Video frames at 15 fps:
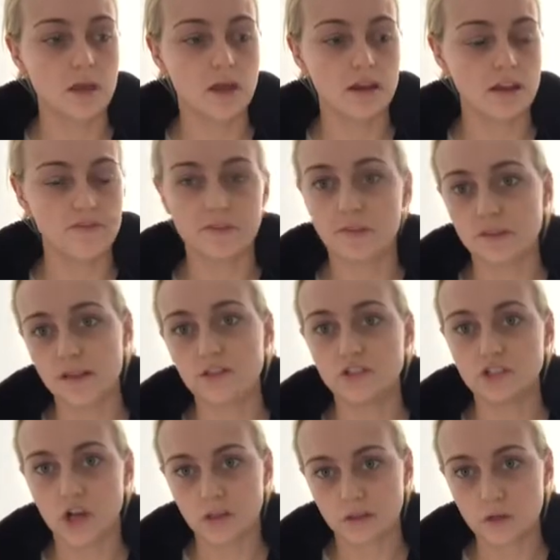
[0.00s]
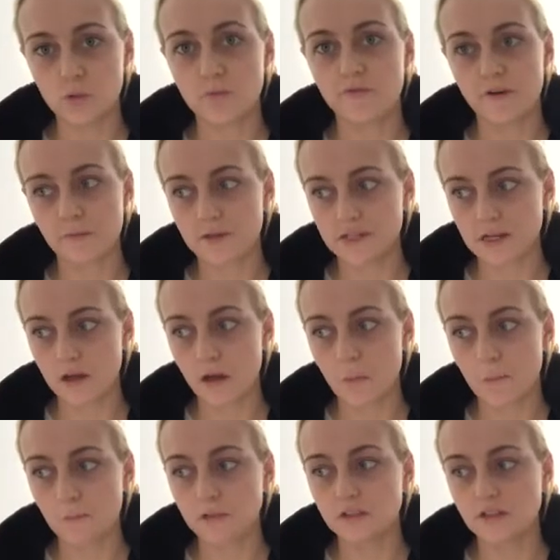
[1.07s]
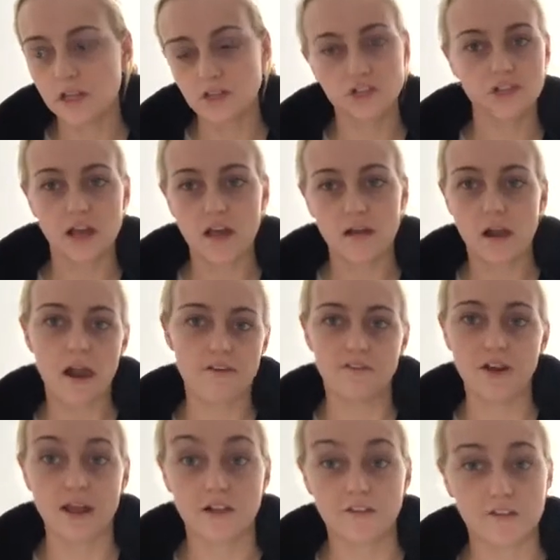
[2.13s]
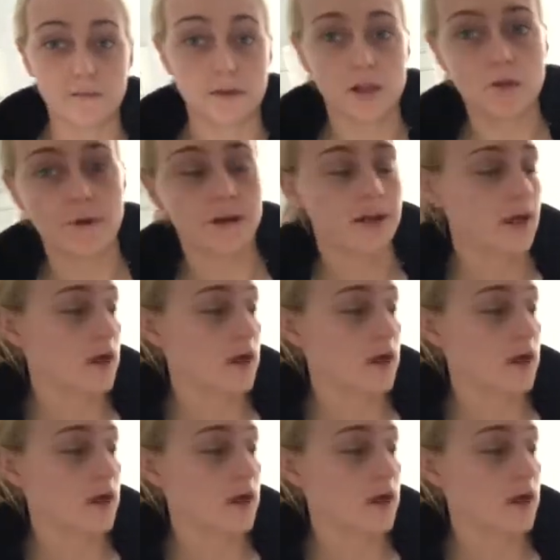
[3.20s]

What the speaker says: and either salad or soup for my dinner, and then just have an healthy meal when I